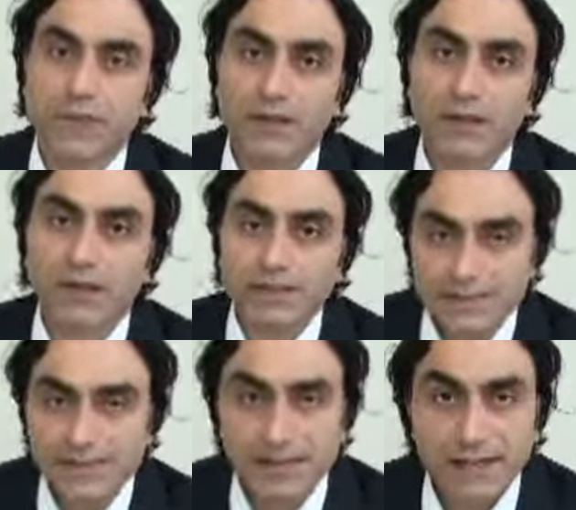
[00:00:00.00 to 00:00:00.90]
gained a
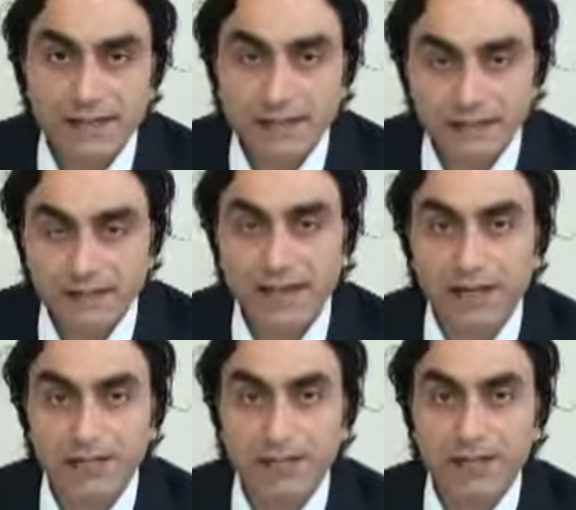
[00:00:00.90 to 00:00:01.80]
sin, a
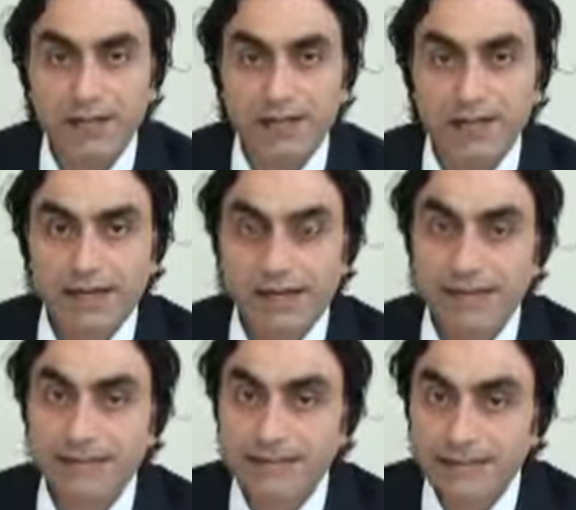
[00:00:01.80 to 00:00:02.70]
crime,
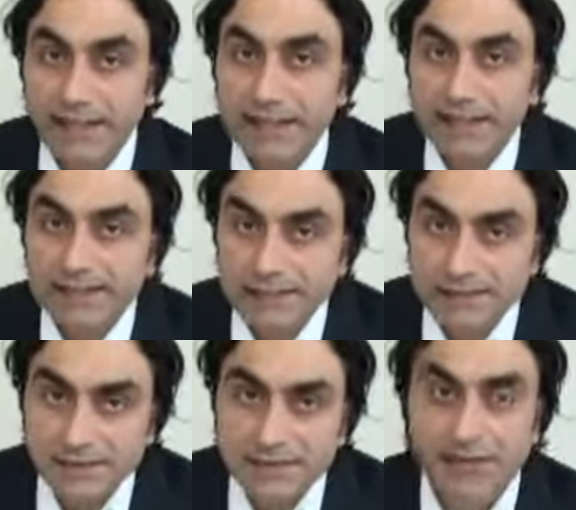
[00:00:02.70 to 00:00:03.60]
and then
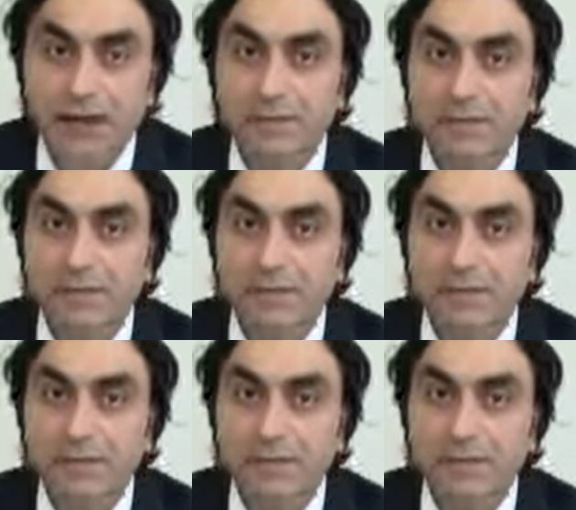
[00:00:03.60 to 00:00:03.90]
his crime,